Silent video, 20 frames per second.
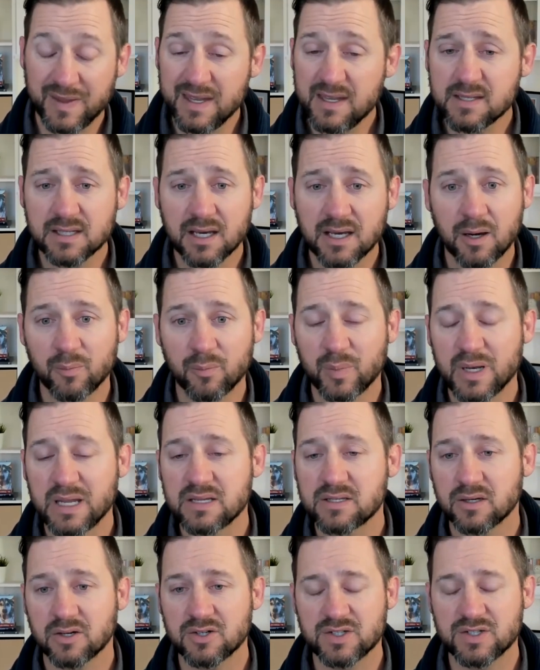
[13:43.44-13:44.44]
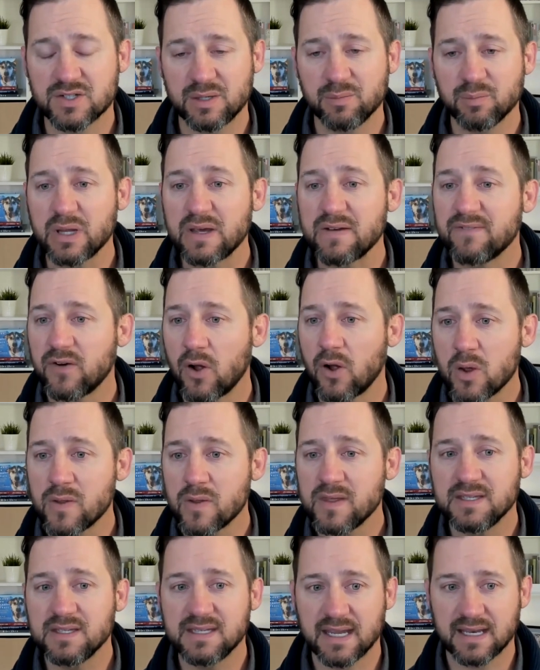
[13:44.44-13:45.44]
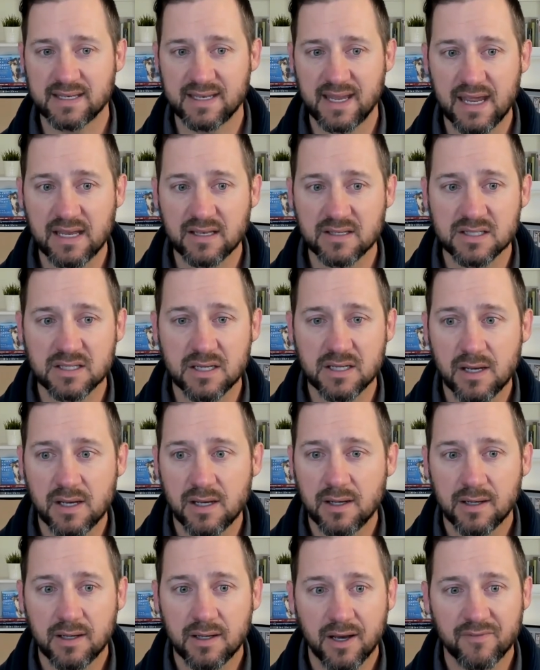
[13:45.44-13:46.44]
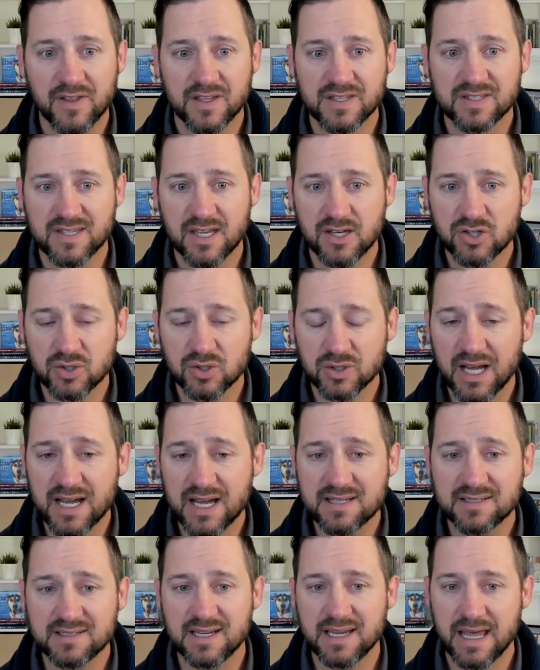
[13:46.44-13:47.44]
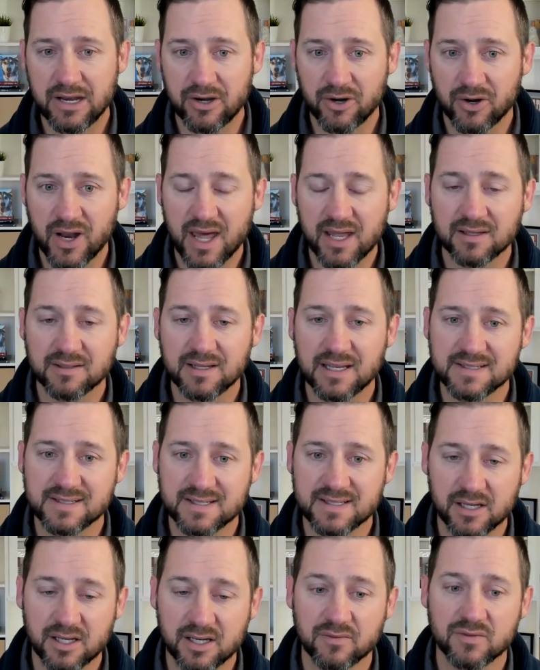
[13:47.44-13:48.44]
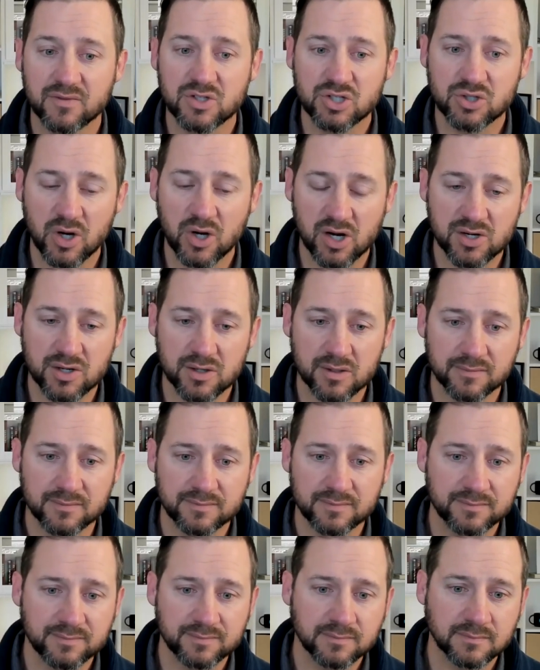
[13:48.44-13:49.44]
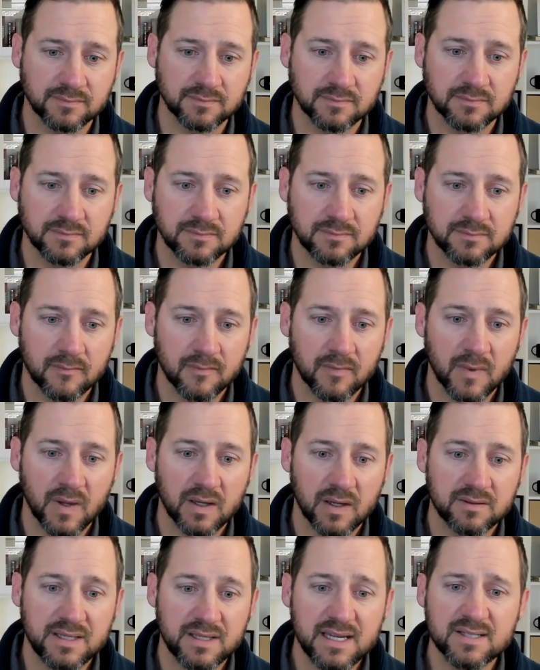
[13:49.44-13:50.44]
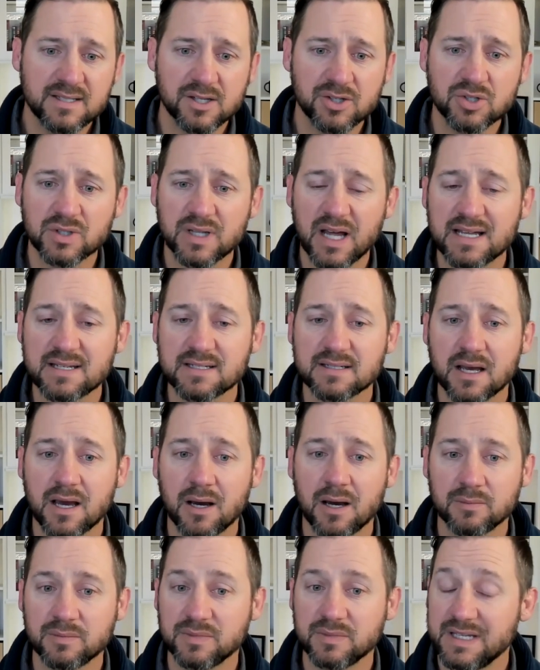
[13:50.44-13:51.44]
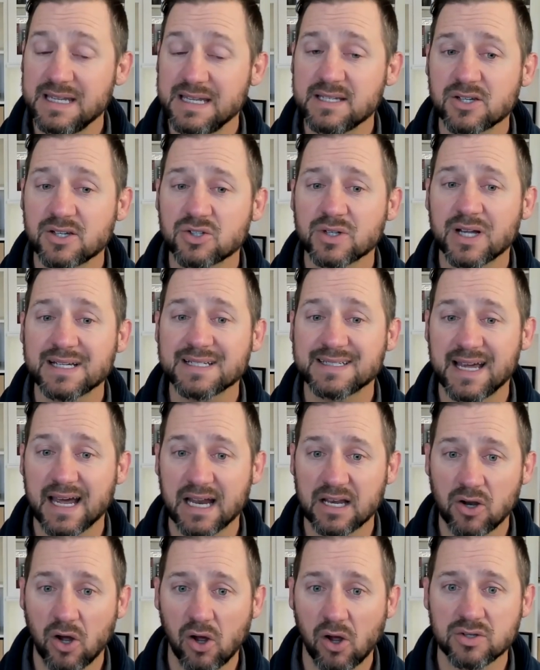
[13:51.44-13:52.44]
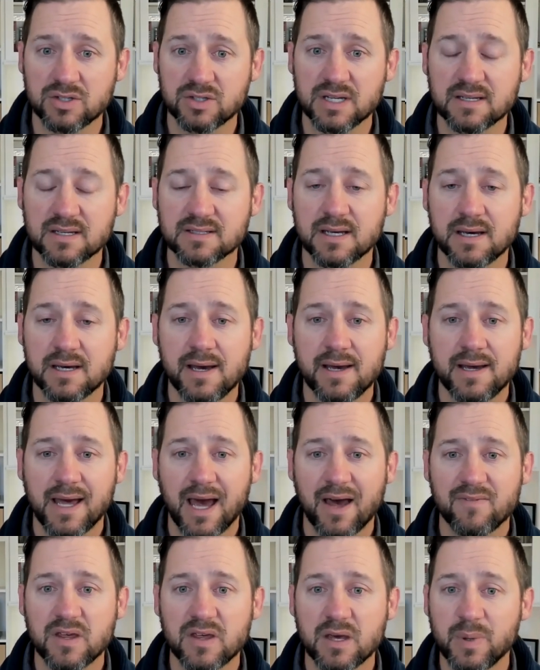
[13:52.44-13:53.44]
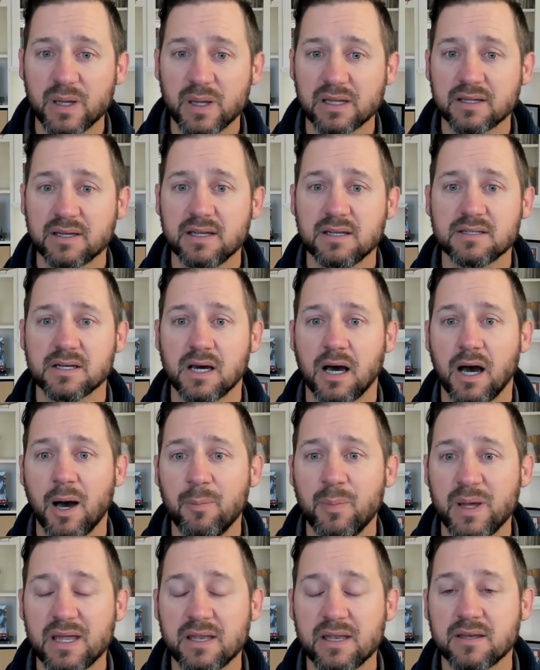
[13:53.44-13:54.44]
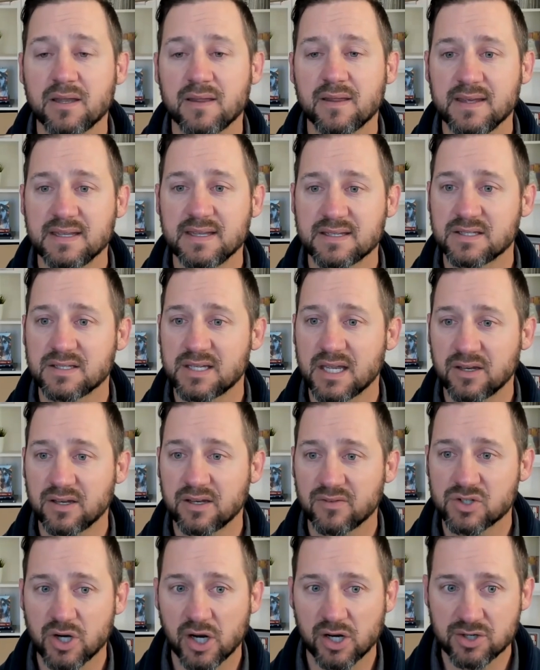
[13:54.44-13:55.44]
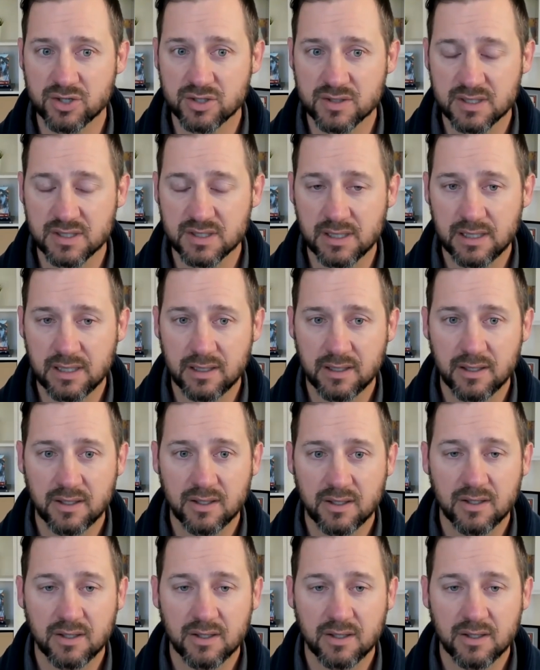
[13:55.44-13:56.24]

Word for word: But these companies are simply following the dictates of the centralized internet incentive structure. Decentralized, decentralized technologies have the ability to upend these incentive structures.